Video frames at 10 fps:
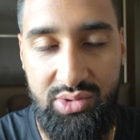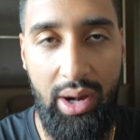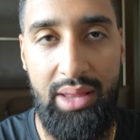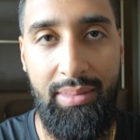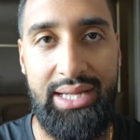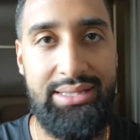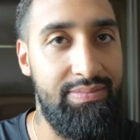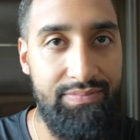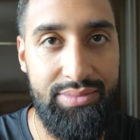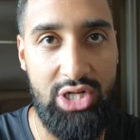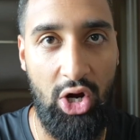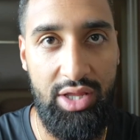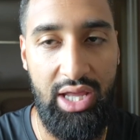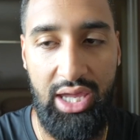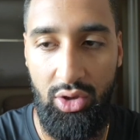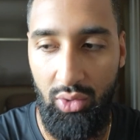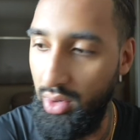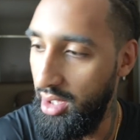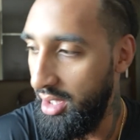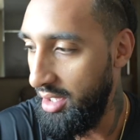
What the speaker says: waited my turn in the queue.